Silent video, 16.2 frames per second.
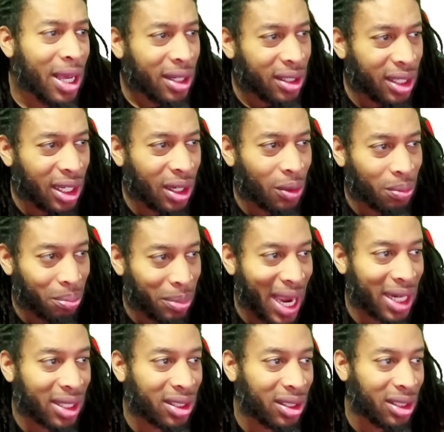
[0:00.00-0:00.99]
then
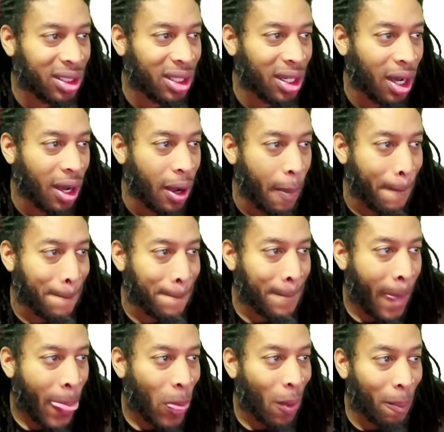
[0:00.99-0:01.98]
back
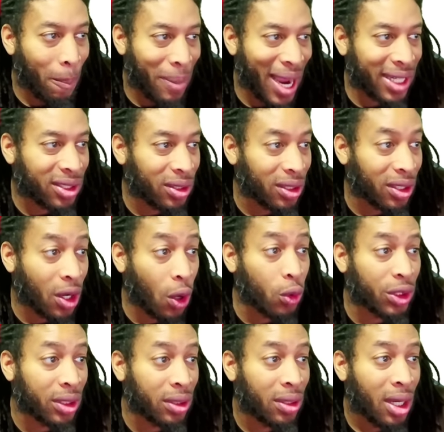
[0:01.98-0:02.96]
to
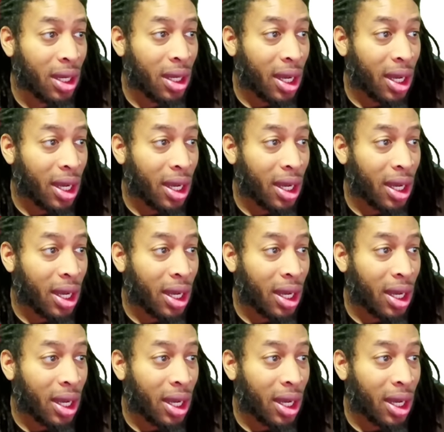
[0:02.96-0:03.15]
coaching